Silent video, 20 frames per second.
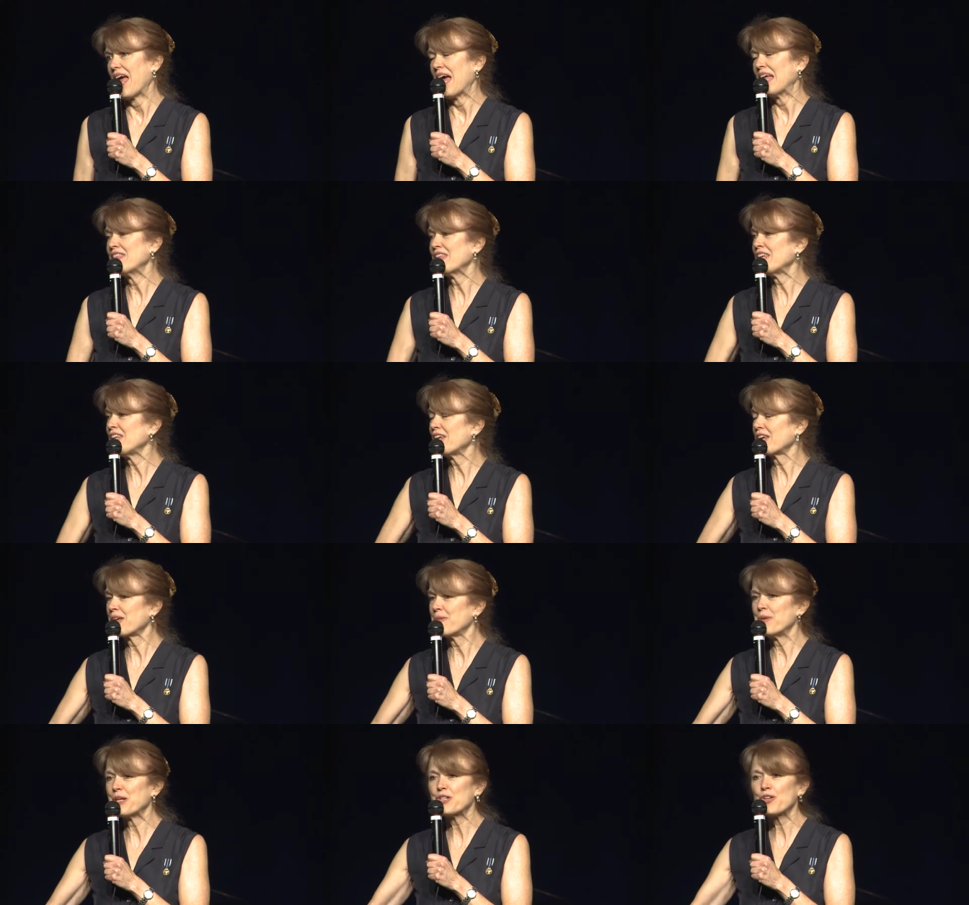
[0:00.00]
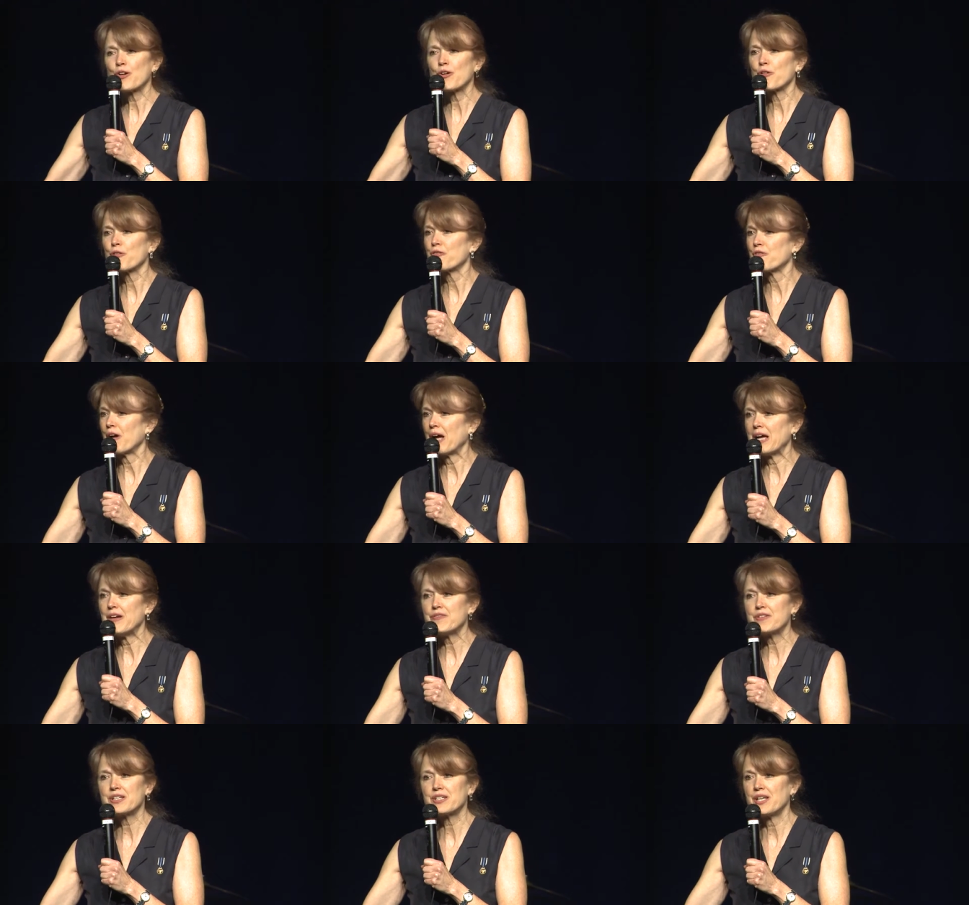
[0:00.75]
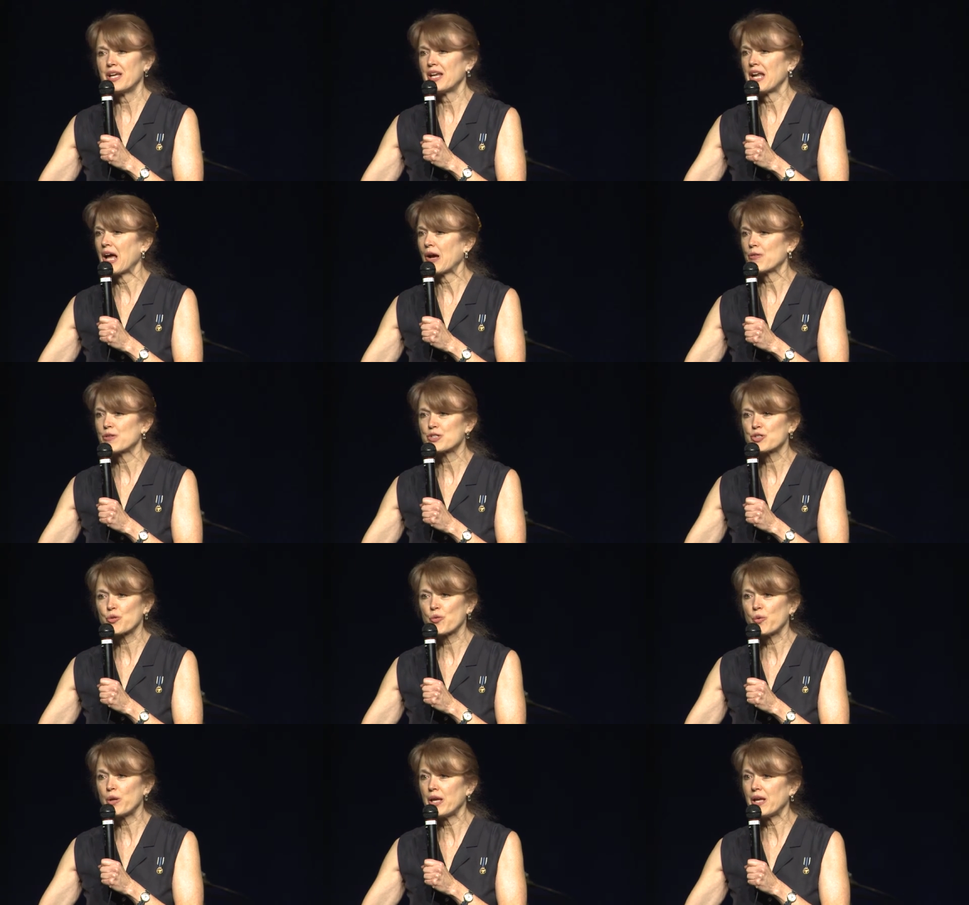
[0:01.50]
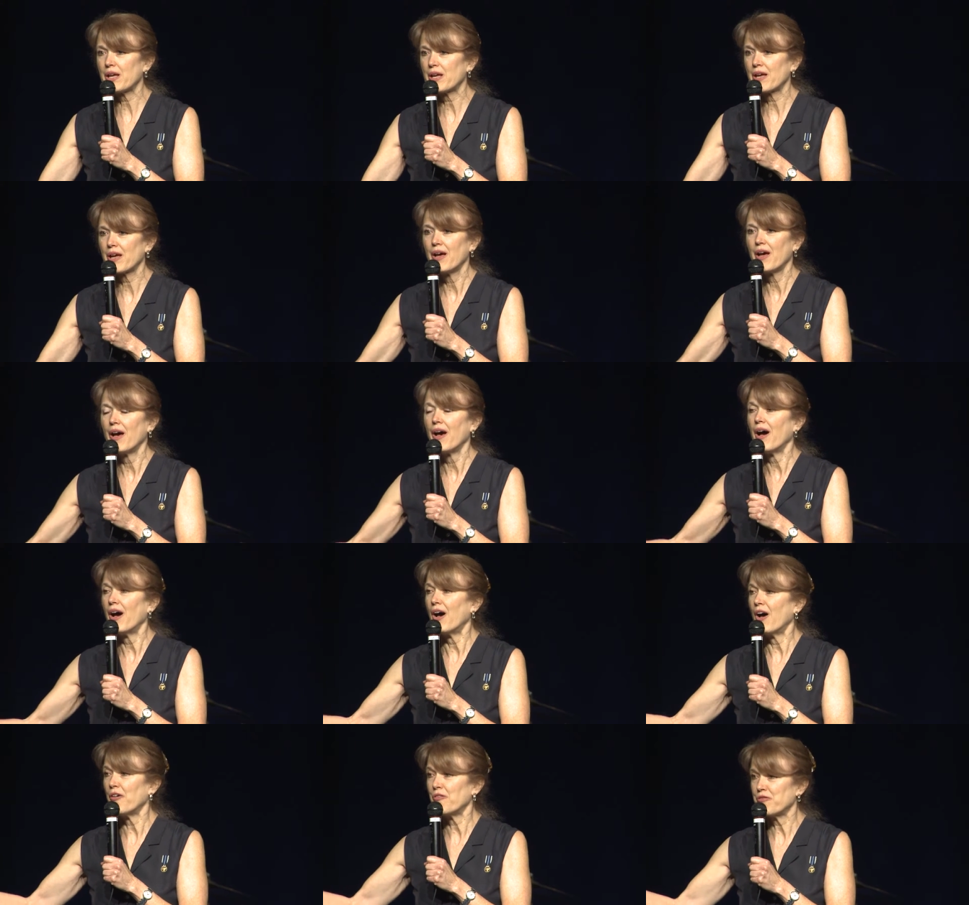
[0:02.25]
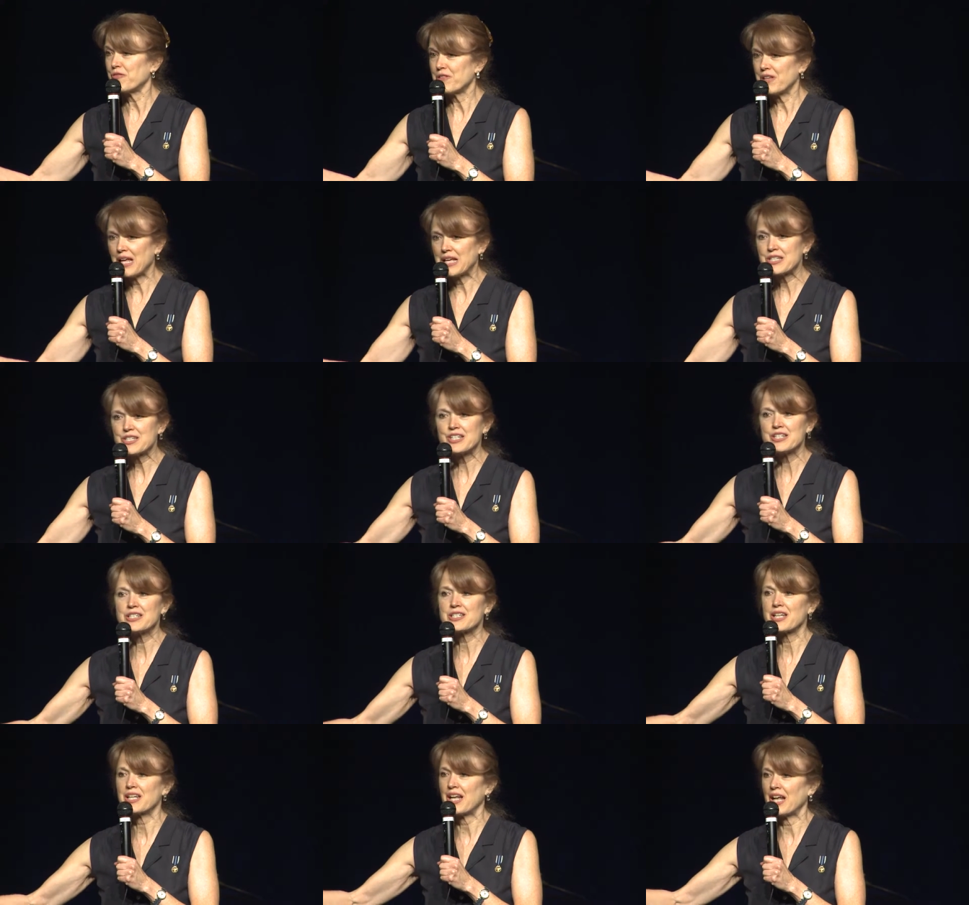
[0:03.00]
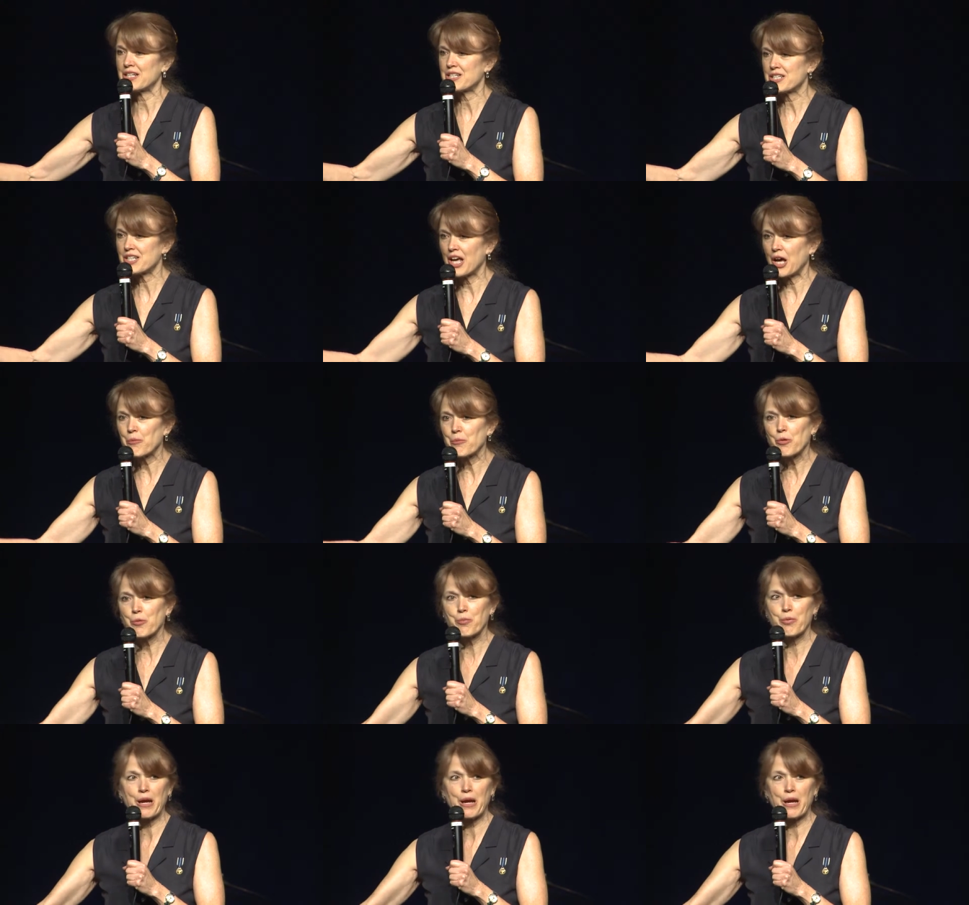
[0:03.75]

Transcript: and then you commit to her 5 to 10 hours a week of lessons and ensemble